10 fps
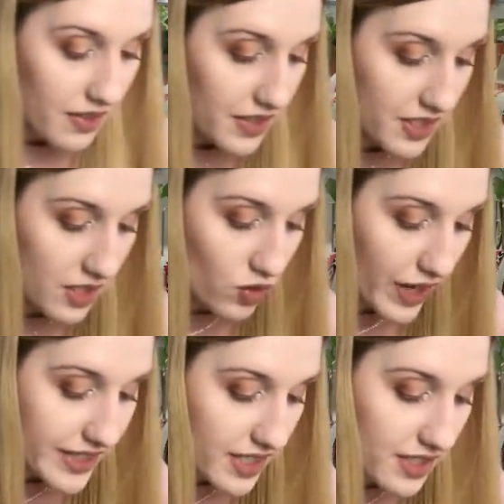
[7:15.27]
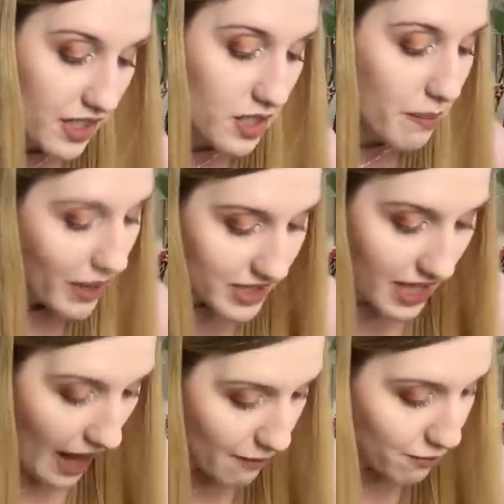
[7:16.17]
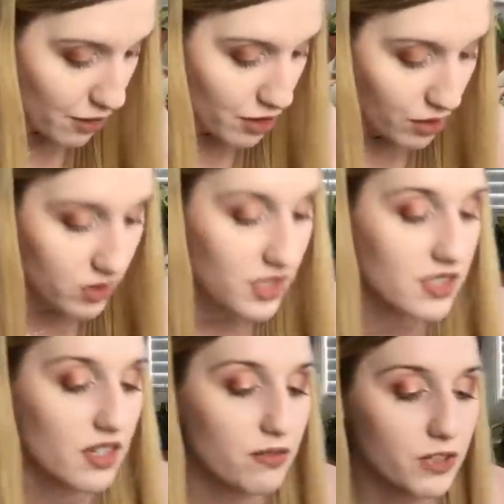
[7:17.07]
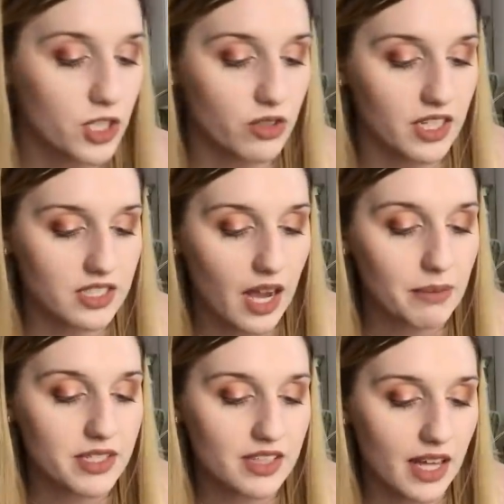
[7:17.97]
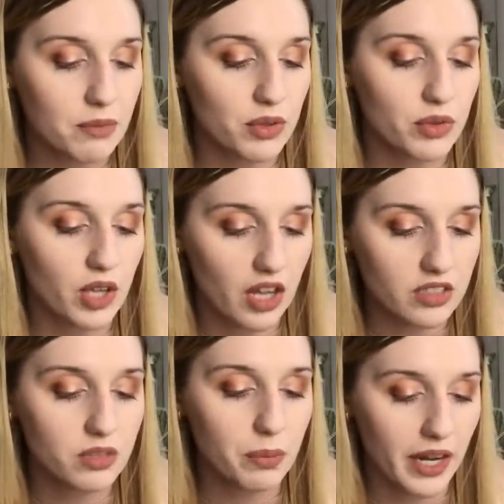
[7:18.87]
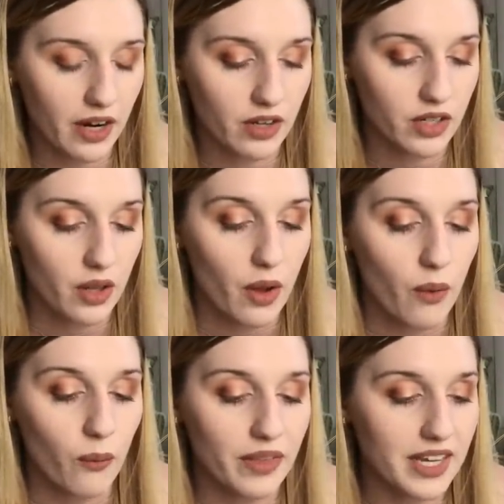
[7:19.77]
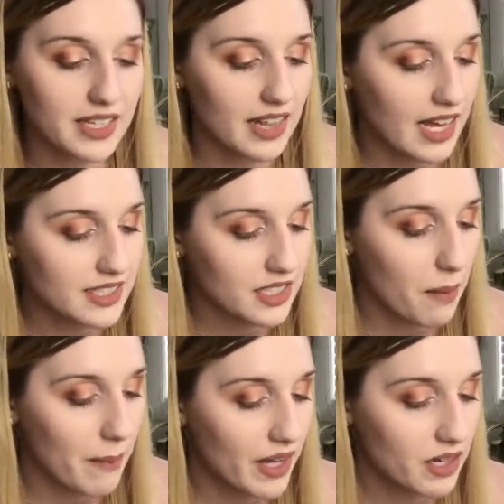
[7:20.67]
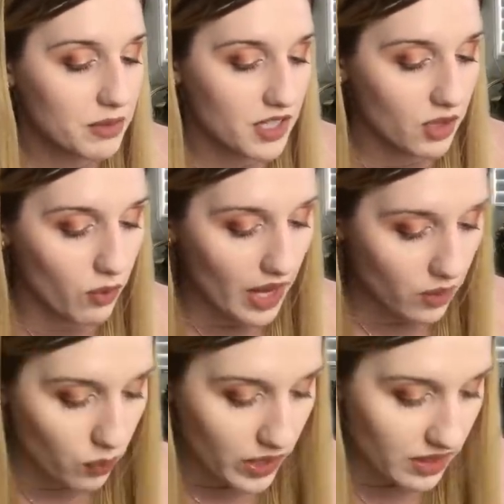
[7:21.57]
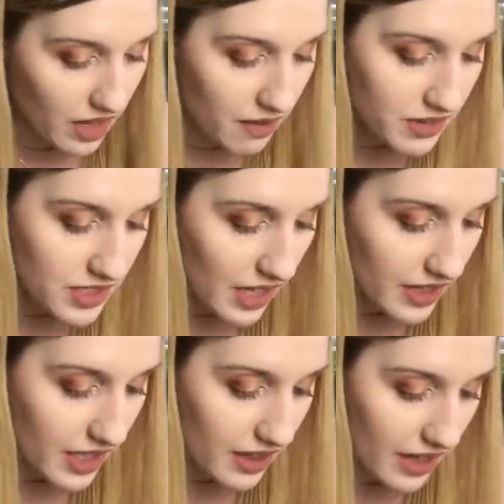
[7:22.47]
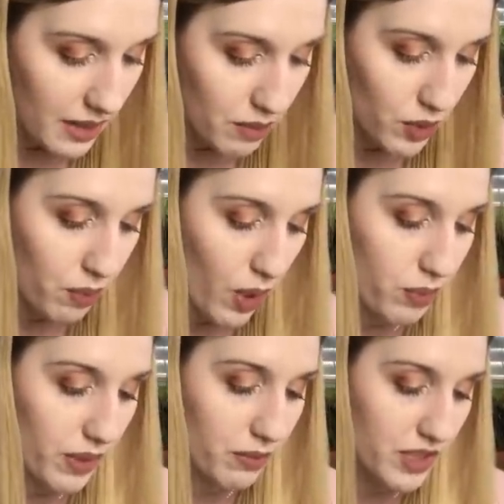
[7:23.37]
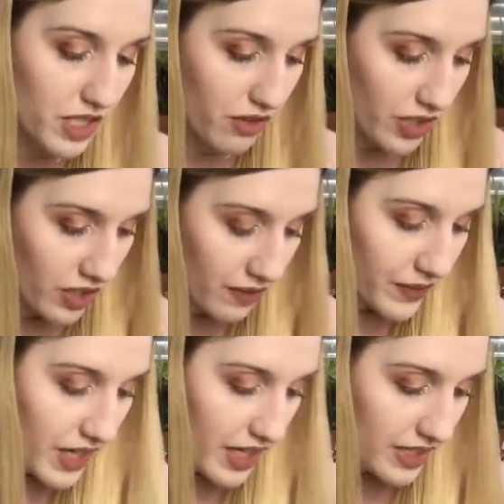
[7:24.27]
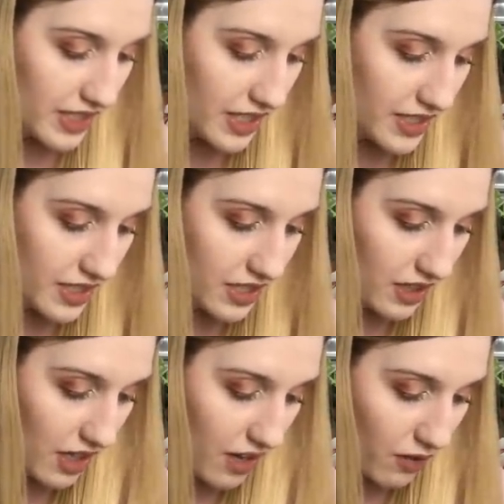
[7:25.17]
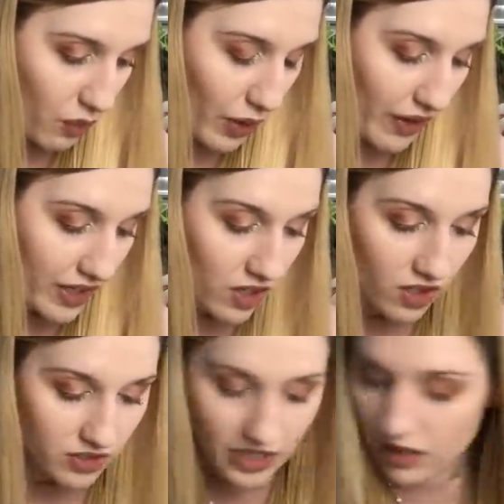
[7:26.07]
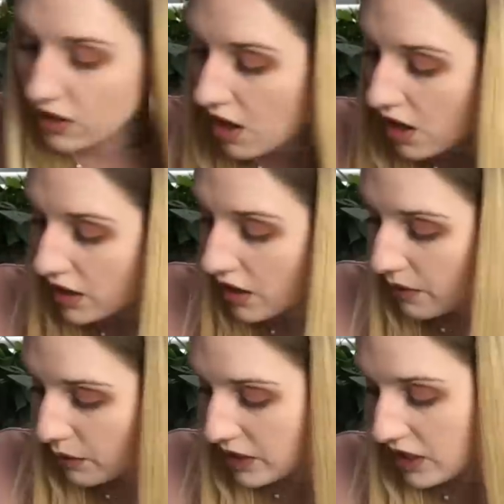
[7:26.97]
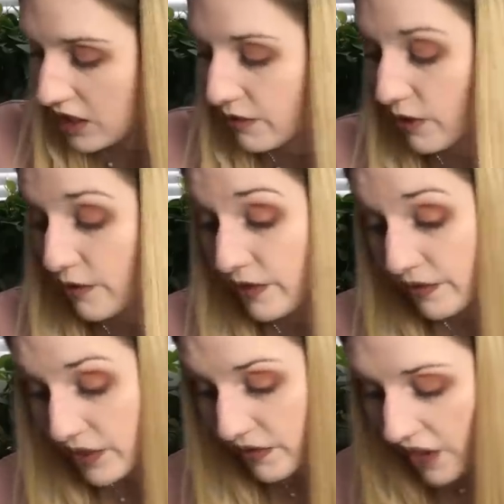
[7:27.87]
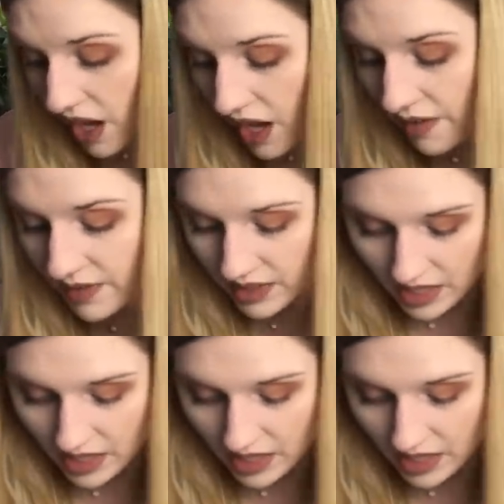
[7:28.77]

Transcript: This dress is such a must-have for the new season, featuring a timeless light blue colored paired with a classic button-up silhouette. We love the delicate light blue poplin material. It's easy to love wearing all day long. Retail for $55.